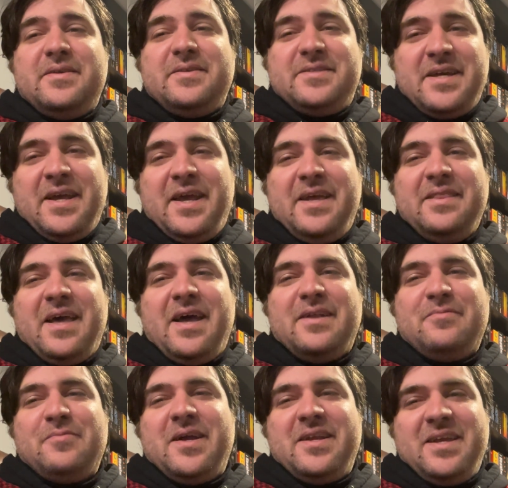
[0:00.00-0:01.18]
saying that
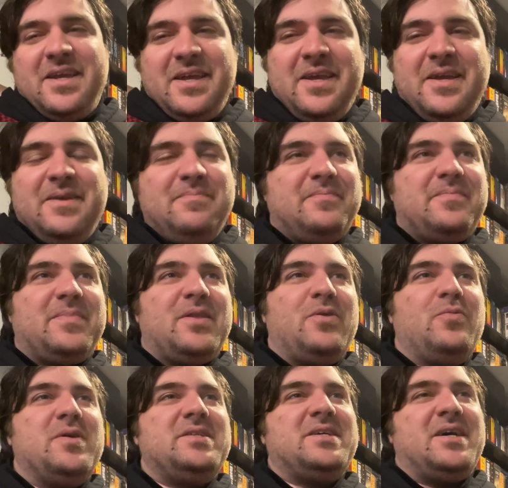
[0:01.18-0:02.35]
when he
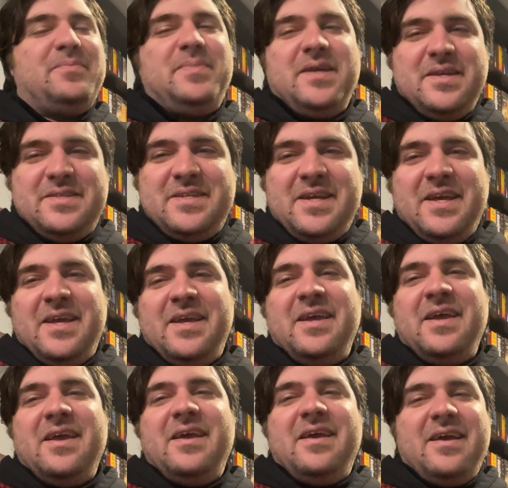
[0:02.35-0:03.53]
was on a PC
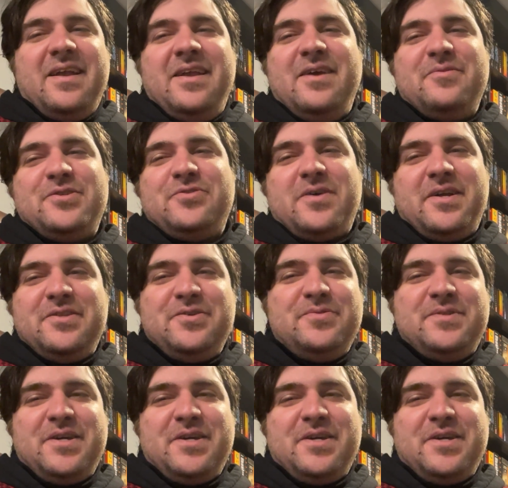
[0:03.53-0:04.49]
and he was trying to do